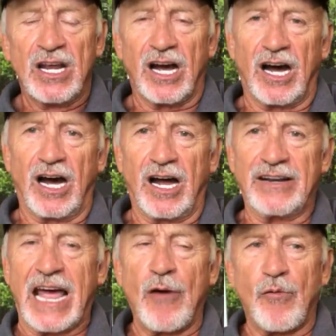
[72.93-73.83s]

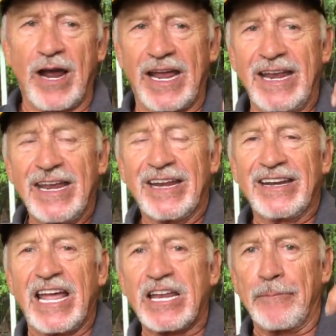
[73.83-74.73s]
that way
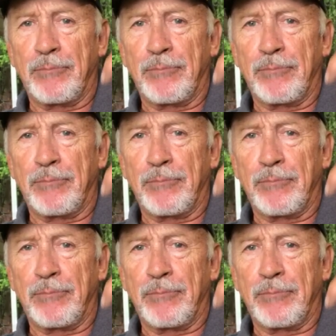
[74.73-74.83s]
they can